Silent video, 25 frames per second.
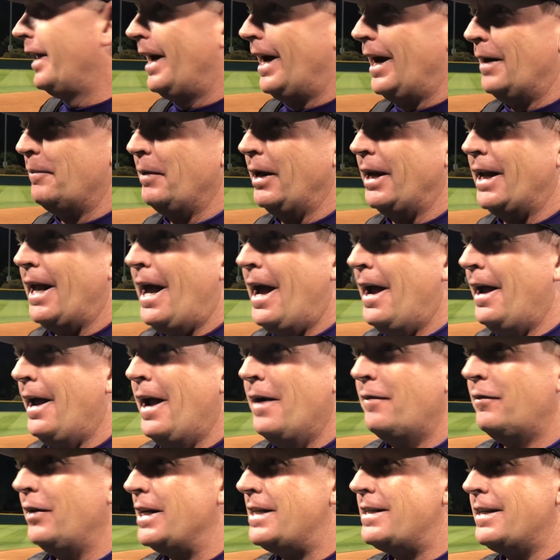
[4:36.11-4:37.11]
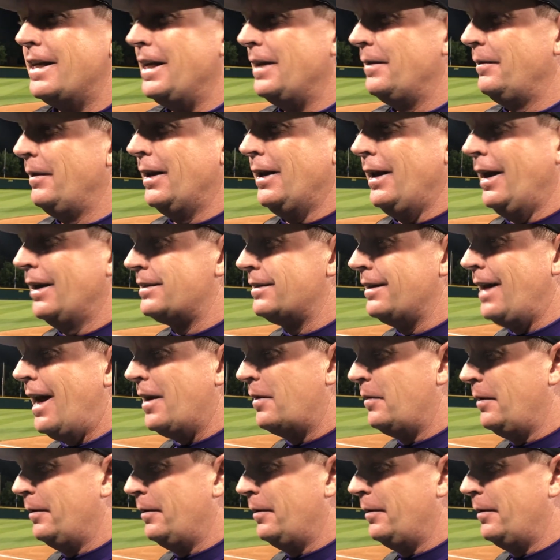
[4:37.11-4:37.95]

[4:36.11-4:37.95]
yeah, I mean every team. it's not.